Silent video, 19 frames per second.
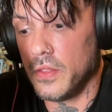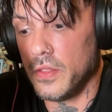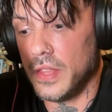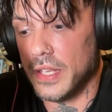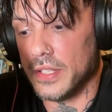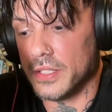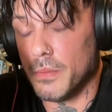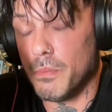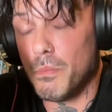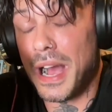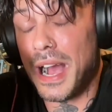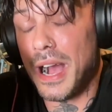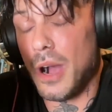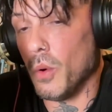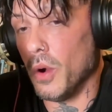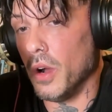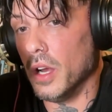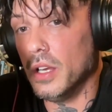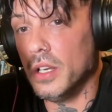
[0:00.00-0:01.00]
there's a
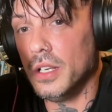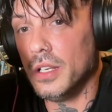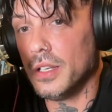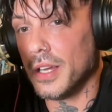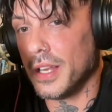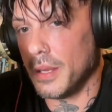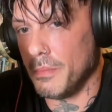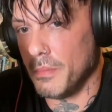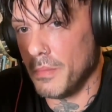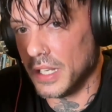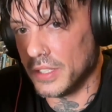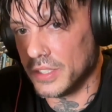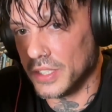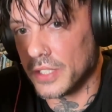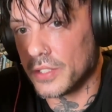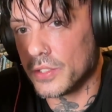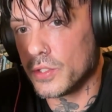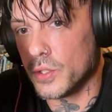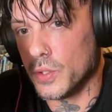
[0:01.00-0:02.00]
power and a
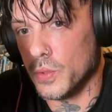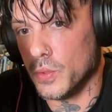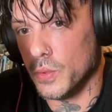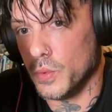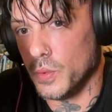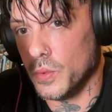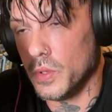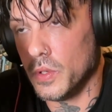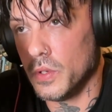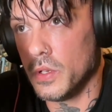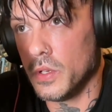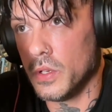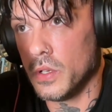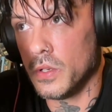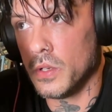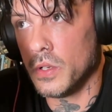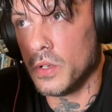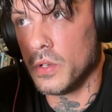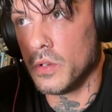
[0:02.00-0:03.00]
magic to
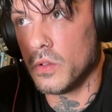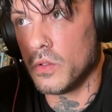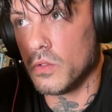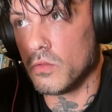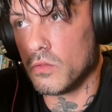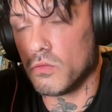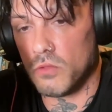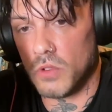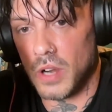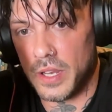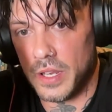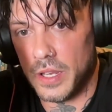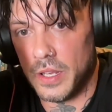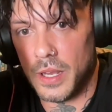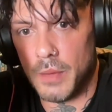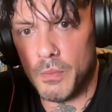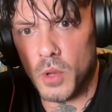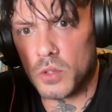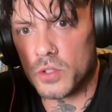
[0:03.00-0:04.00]

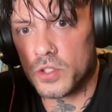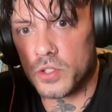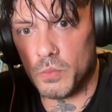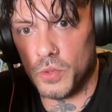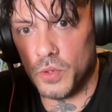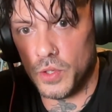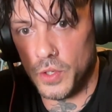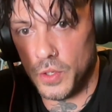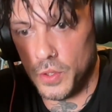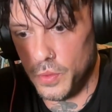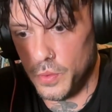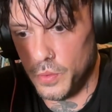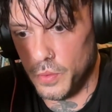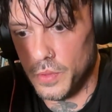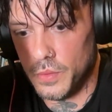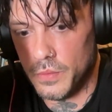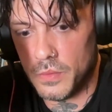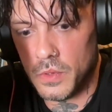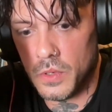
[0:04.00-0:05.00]
writing. I'm not someone
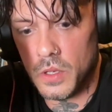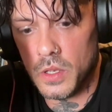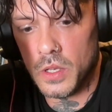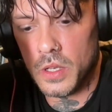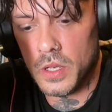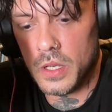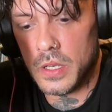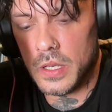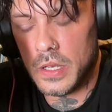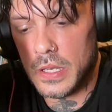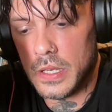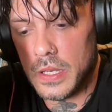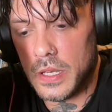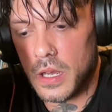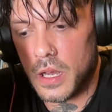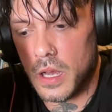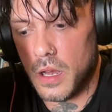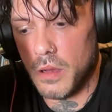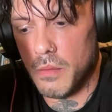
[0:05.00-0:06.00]
who
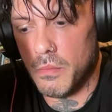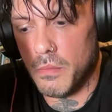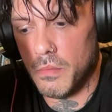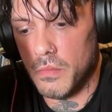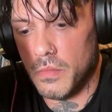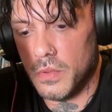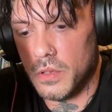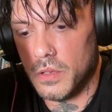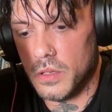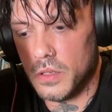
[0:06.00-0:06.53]
I